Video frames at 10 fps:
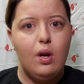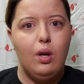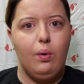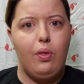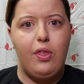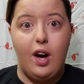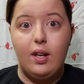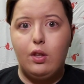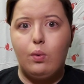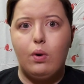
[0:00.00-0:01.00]
who
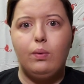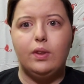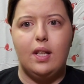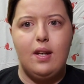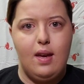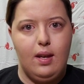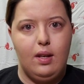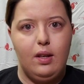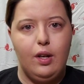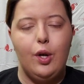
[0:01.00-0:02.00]
thought the world was going to end,